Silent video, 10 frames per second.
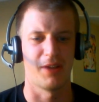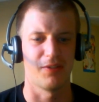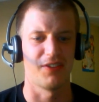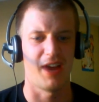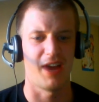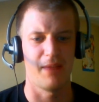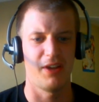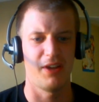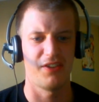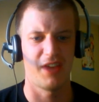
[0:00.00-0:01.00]
Like when
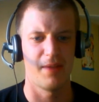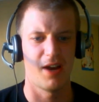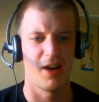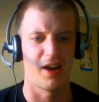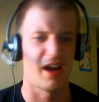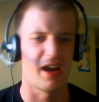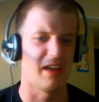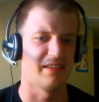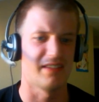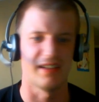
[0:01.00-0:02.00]
timelines came out,
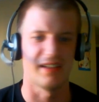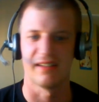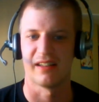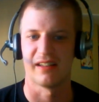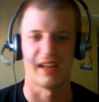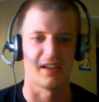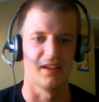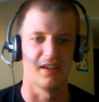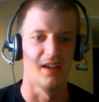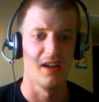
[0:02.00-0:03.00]
I didn't like it.